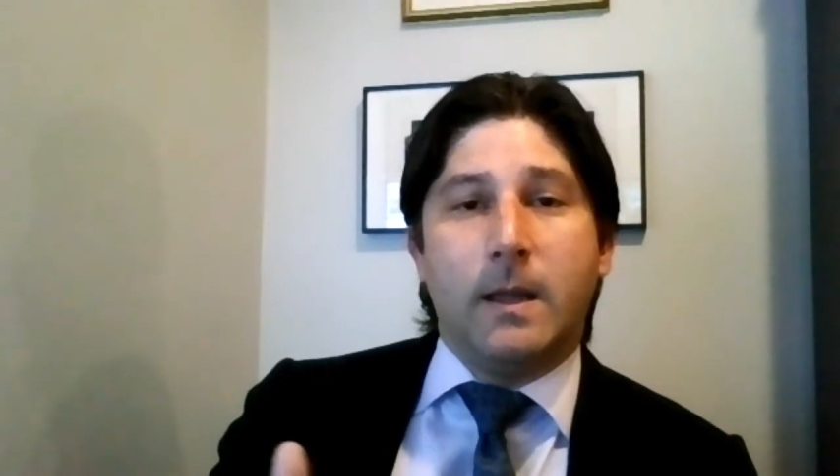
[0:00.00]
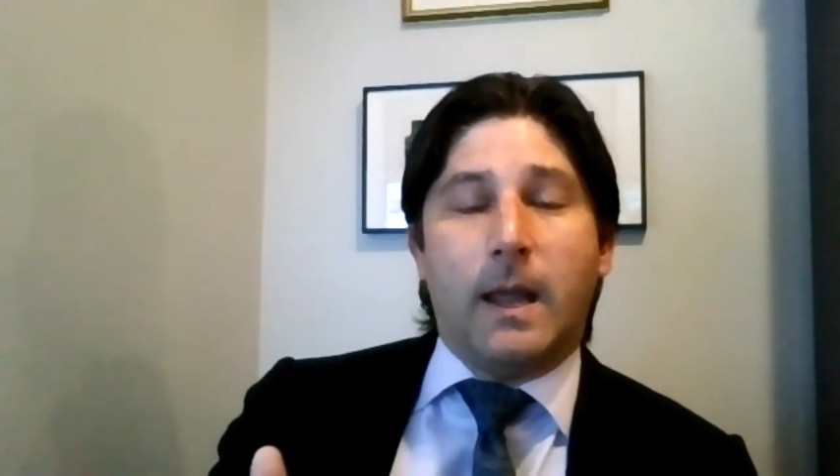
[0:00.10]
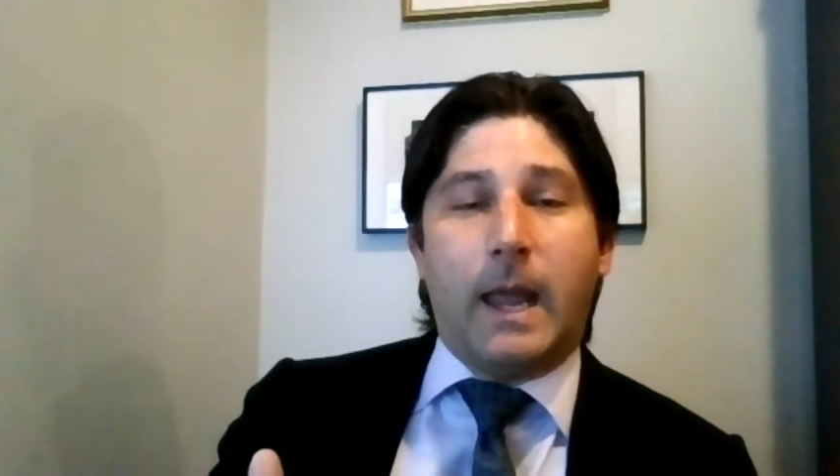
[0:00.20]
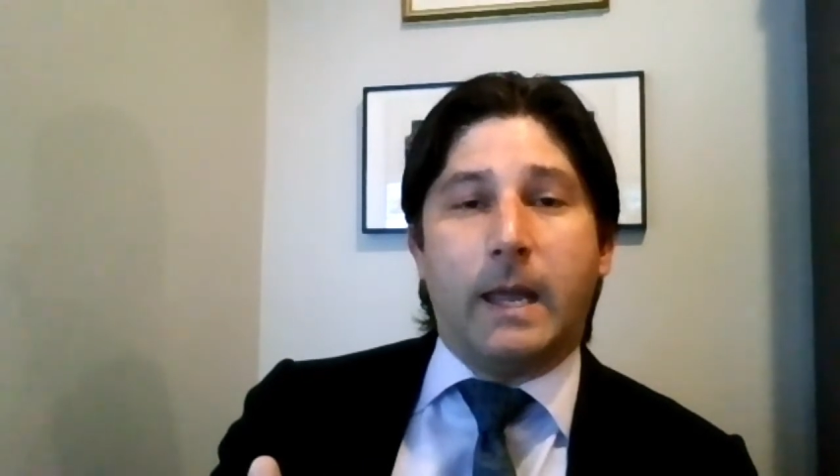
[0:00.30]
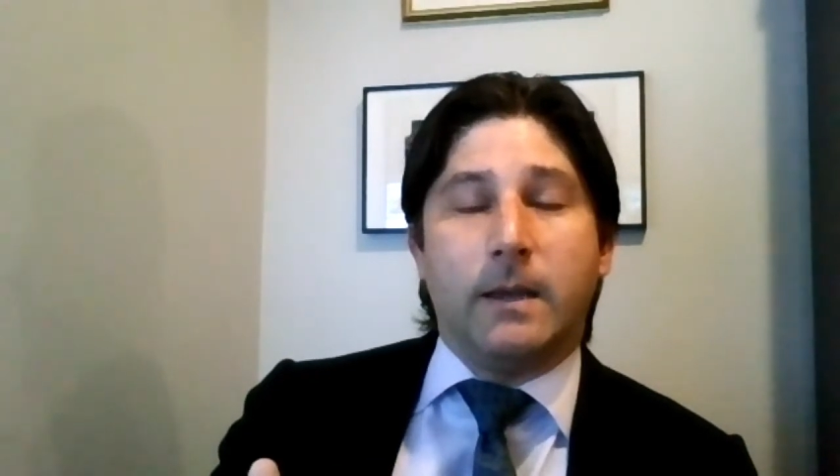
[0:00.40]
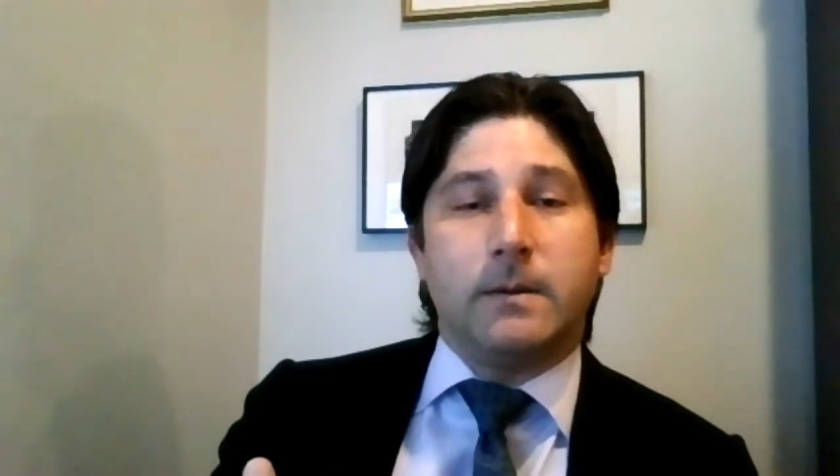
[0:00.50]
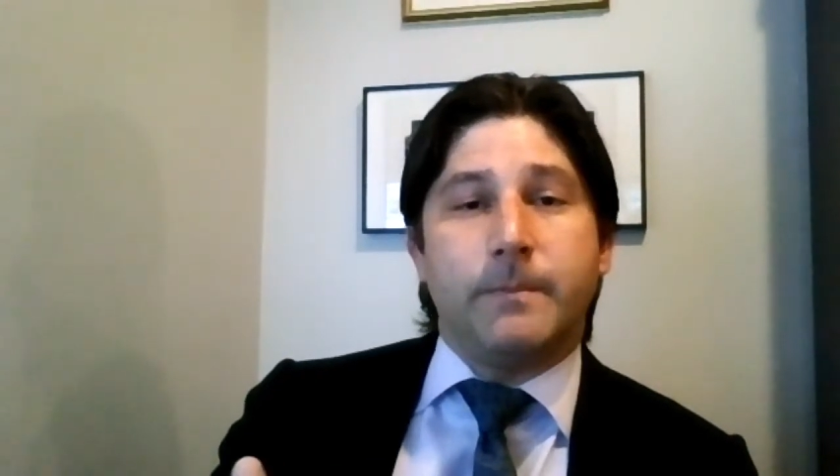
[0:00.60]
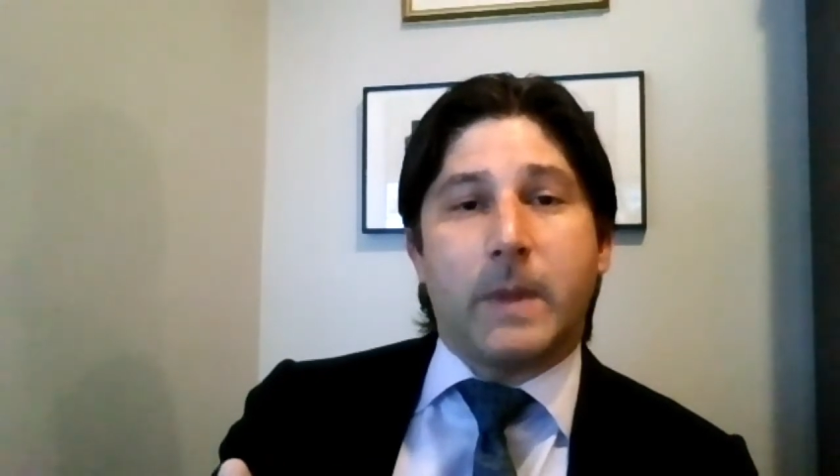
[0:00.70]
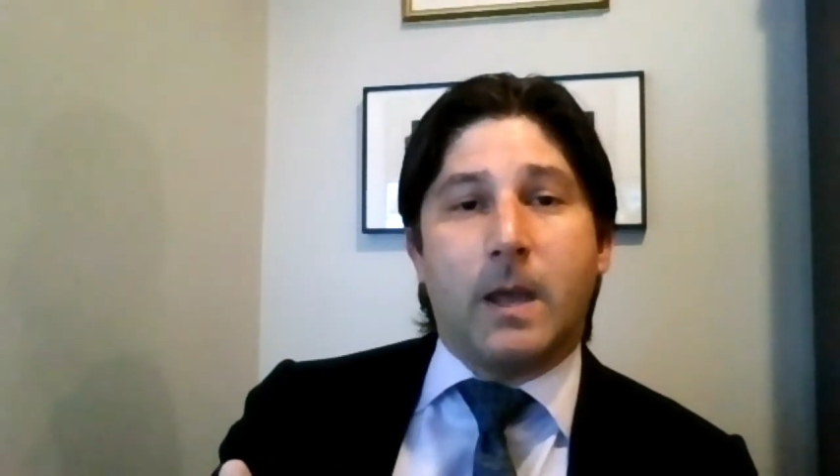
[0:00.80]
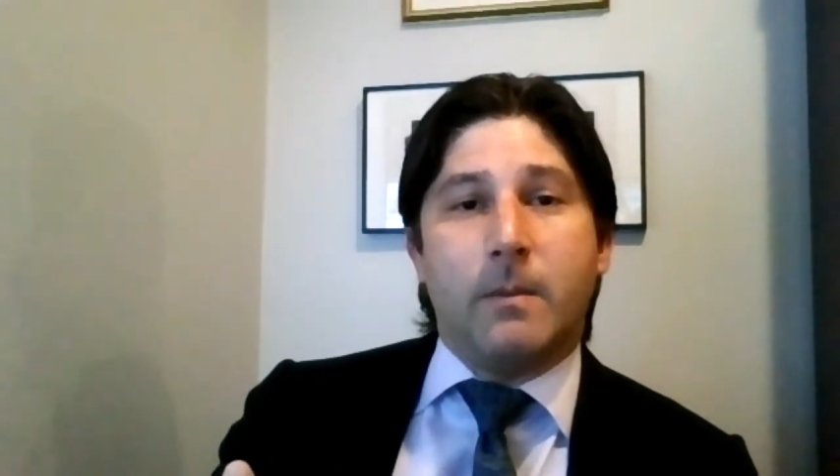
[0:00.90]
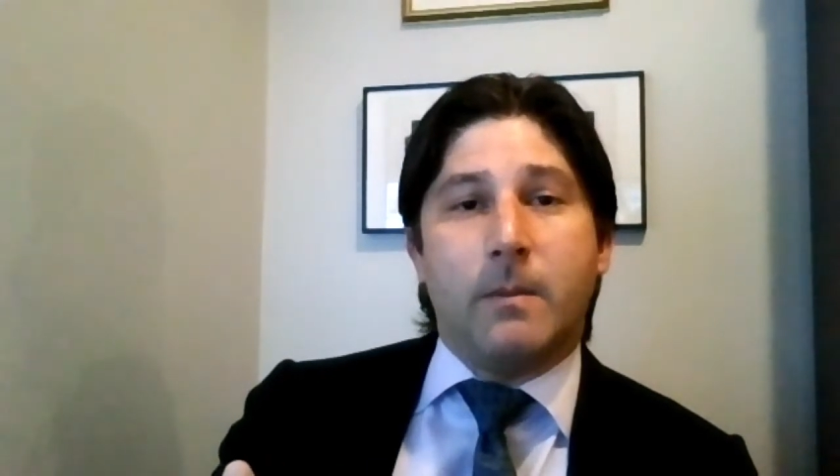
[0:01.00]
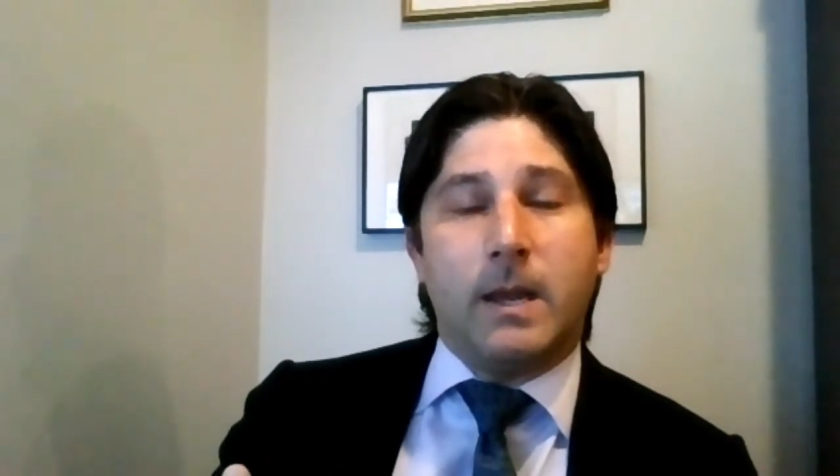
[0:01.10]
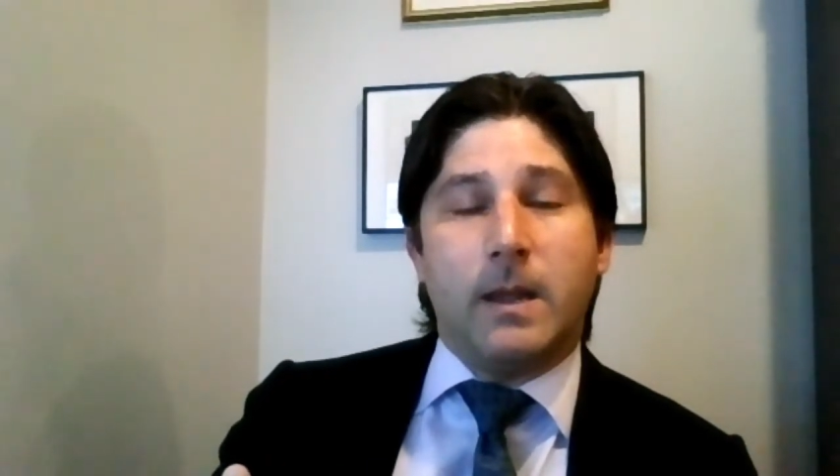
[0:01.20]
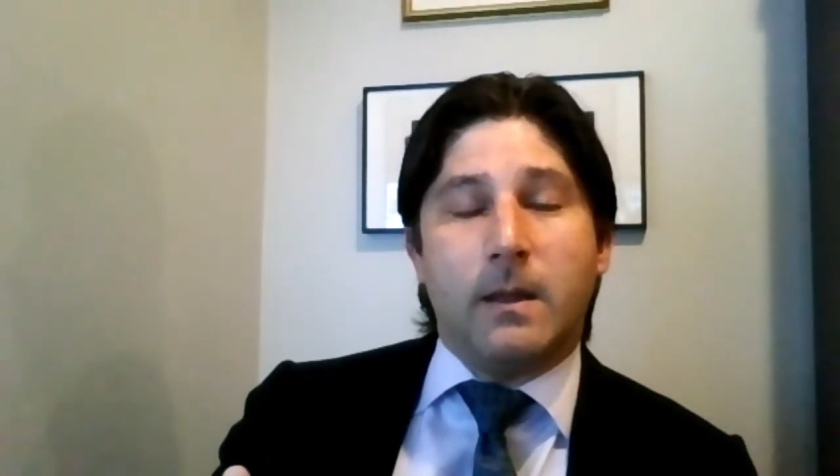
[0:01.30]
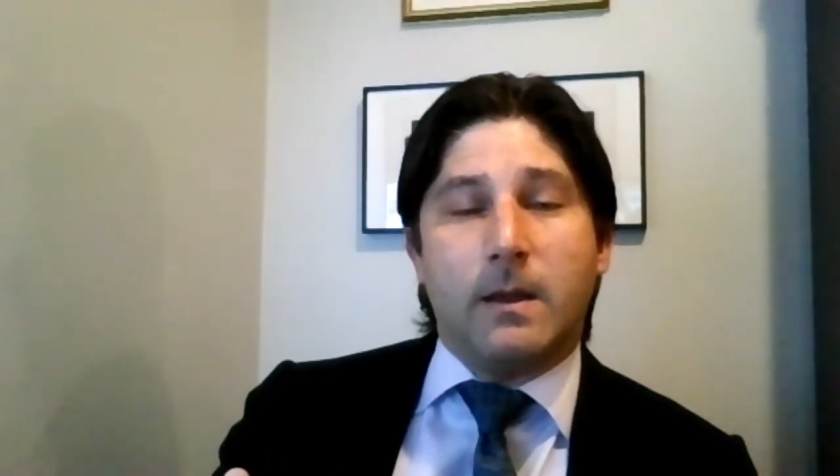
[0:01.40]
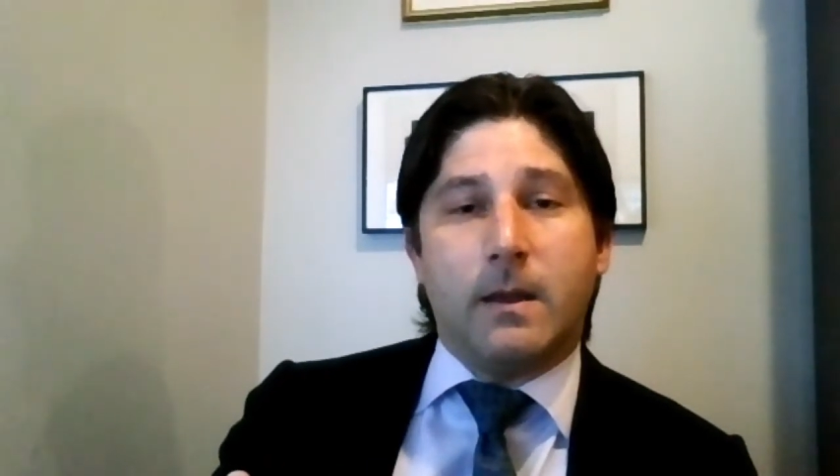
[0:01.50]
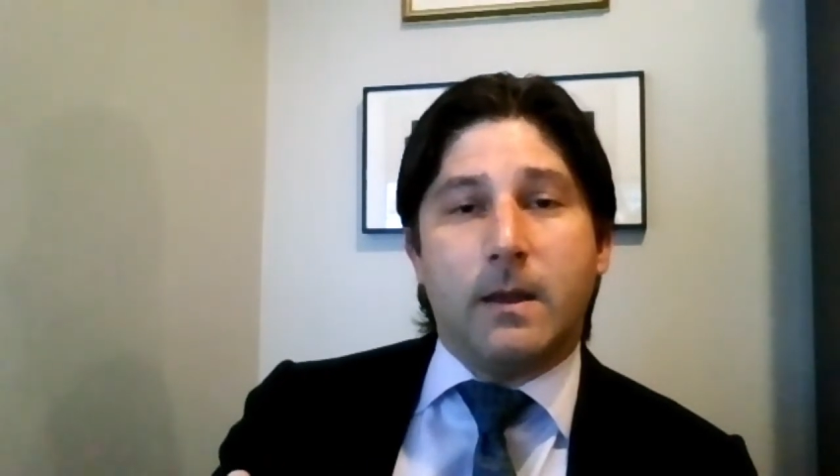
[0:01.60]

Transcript: And many